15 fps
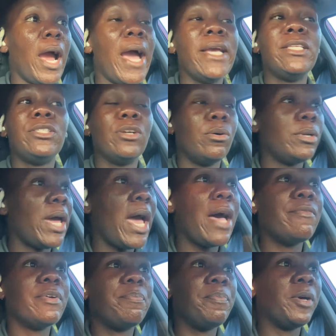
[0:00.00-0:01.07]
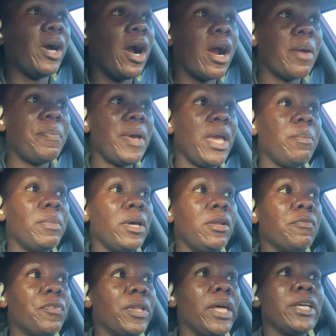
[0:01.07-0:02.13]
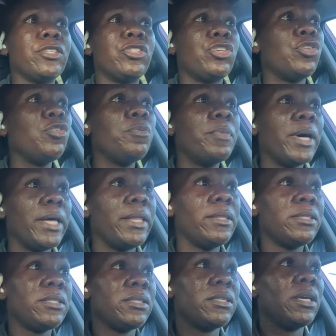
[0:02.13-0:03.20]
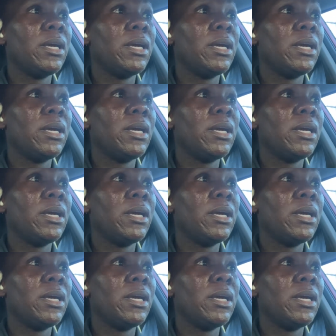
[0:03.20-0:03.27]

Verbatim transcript: I don't have a car payment for like two months